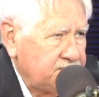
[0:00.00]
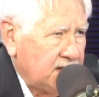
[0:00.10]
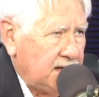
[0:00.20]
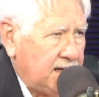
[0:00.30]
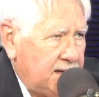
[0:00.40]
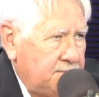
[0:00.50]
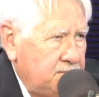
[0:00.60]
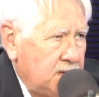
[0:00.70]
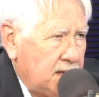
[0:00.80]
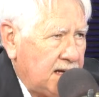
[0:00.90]

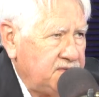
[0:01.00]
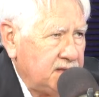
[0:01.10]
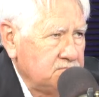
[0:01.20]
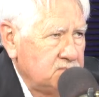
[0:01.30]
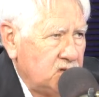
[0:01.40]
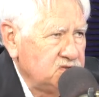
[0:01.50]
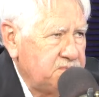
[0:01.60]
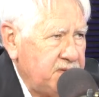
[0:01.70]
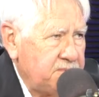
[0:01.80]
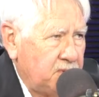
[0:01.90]
I think
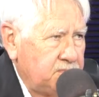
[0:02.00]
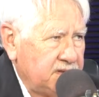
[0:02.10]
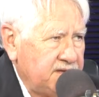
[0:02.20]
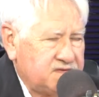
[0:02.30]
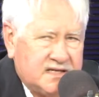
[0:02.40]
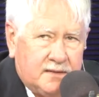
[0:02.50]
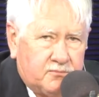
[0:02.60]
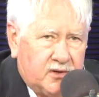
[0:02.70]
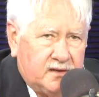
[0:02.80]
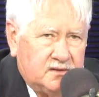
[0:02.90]
most people believe Sam
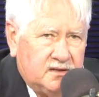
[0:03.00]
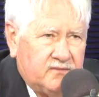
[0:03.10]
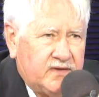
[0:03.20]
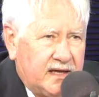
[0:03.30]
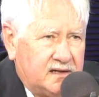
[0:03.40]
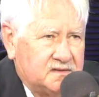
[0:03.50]
Brown in Nevada